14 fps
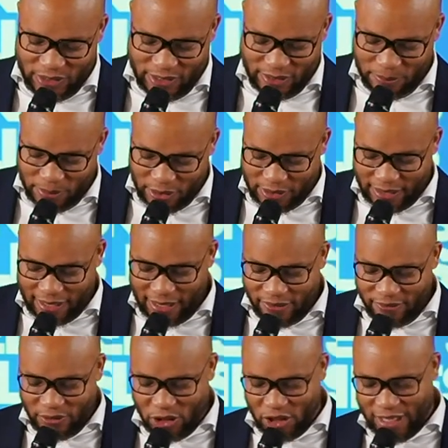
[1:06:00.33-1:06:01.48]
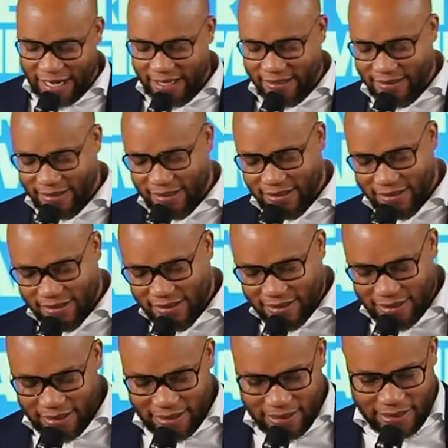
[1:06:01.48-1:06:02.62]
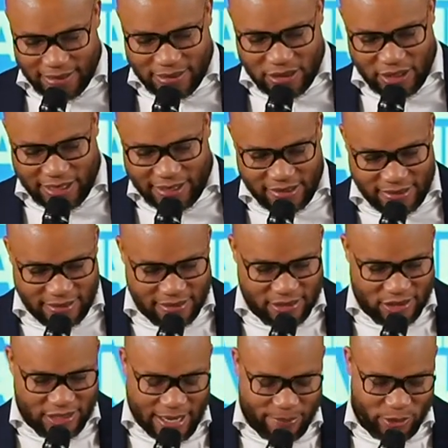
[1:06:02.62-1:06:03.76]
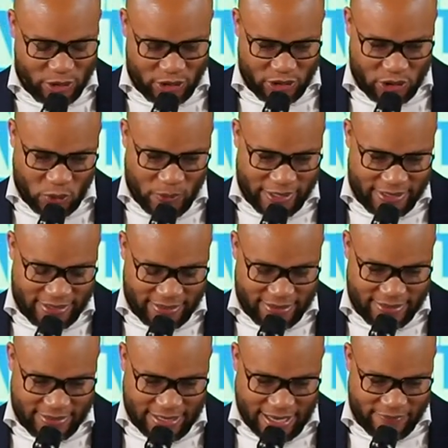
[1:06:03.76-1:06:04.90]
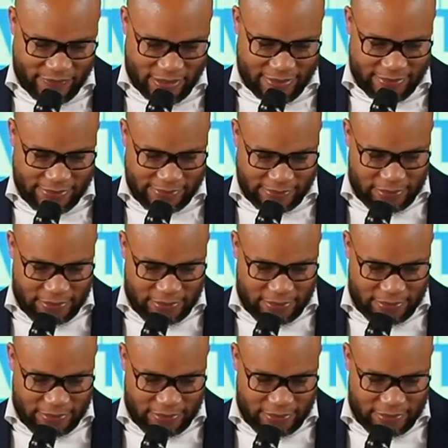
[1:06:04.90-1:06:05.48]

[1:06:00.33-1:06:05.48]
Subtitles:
to the book of Genesis, Genesis chapter 27.